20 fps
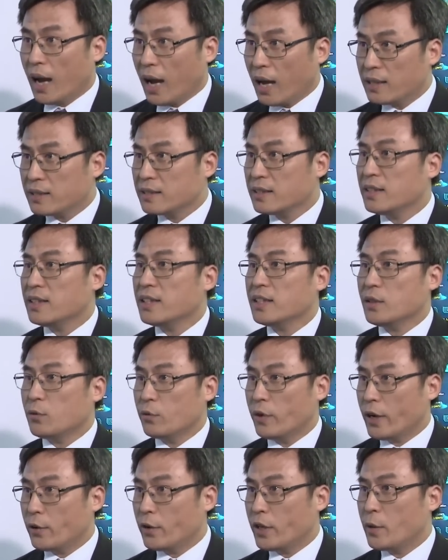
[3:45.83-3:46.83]
other
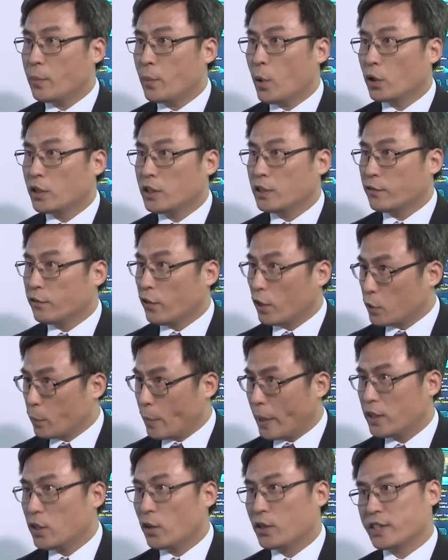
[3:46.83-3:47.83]
very important
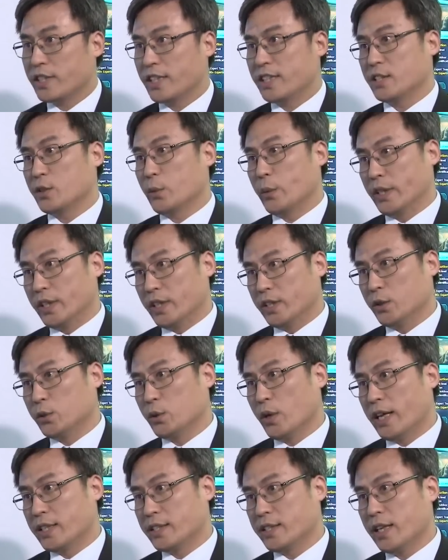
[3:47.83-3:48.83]
fundamental things we need
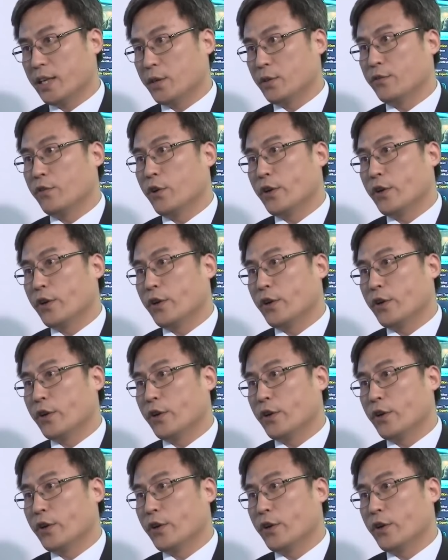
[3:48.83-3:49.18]
to accelerate.